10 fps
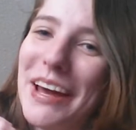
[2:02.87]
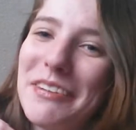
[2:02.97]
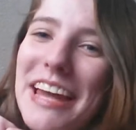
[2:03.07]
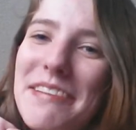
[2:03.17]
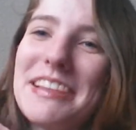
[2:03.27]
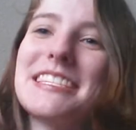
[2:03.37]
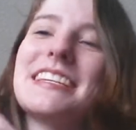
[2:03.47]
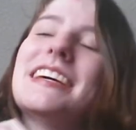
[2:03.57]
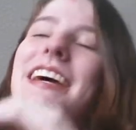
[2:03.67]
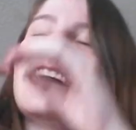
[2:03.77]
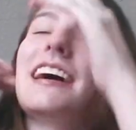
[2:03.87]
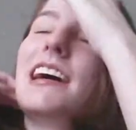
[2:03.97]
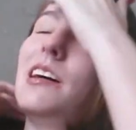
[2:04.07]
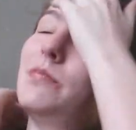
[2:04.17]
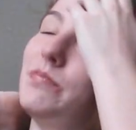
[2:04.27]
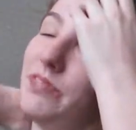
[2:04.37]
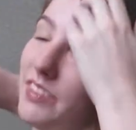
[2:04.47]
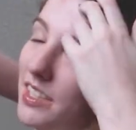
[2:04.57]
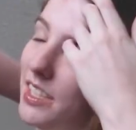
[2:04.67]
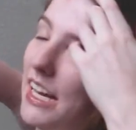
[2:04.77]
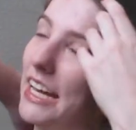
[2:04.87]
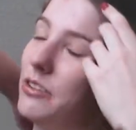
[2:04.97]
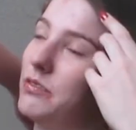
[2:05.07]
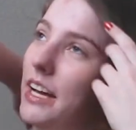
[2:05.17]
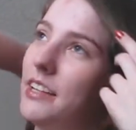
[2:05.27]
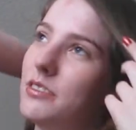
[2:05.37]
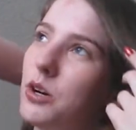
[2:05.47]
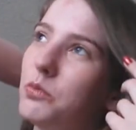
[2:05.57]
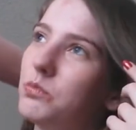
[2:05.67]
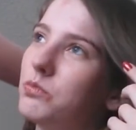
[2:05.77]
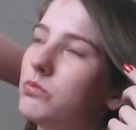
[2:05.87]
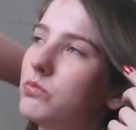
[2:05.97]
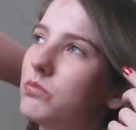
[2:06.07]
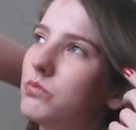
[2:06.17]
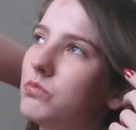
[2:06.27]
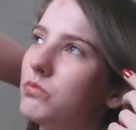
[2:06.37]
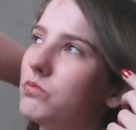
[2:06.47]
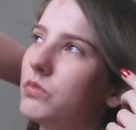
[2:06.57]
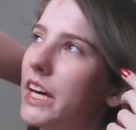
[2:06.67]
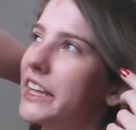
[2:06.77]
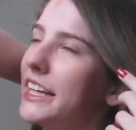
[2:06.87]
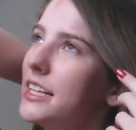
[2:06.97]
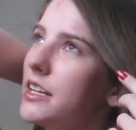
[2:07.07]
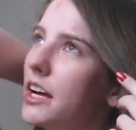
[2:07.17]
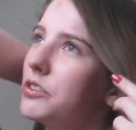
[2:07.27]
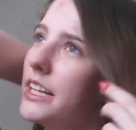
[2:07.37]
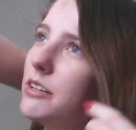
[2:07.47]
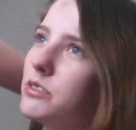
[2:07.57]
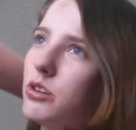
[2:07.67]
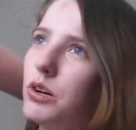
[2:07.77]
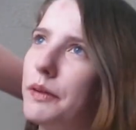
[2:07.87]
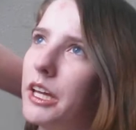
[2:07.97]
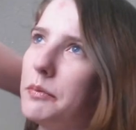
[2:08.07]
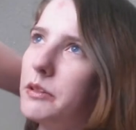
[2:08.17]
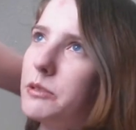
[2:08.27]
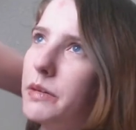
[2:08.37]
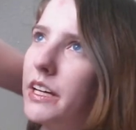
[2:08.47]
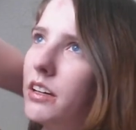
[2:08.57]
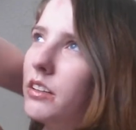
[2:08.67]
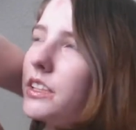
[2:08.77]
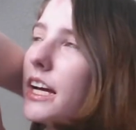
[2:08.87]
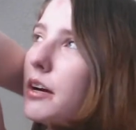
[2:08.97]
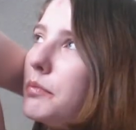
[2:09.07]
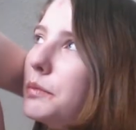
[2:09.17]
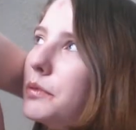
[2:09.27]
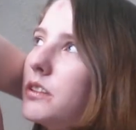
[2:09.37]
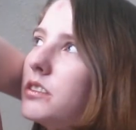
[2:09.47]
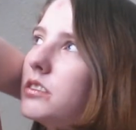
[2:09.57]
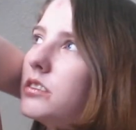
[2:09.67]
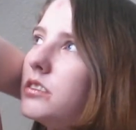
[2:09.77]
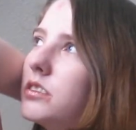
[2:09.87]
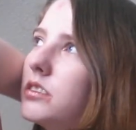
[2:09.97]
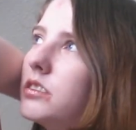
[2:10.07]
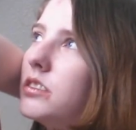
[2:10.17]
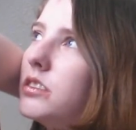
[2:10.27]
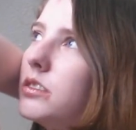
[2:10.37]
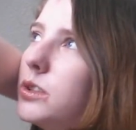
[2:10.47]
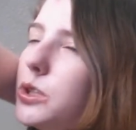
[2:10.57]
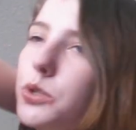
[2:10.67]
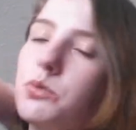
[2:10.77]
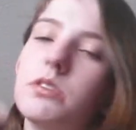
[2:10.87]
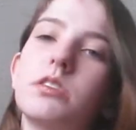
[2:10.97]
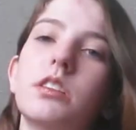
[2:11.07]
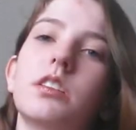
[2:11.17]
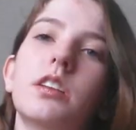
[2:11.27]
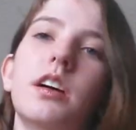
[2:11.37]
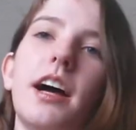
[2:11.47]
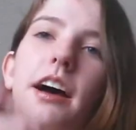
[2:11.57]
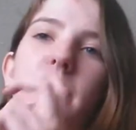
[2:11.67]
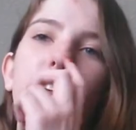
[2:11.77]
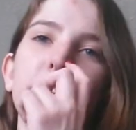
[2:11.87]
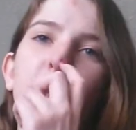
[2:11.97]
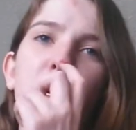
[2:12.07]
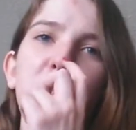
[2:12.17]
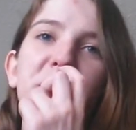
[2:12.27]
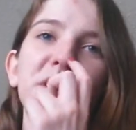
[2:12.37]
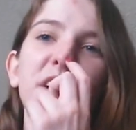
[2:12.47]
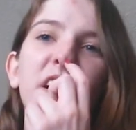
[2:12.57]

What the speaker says: and I would love it. I don't think it was Laura Bailey, but somebody else. I can't remember. Shoot. I'll have to look that up.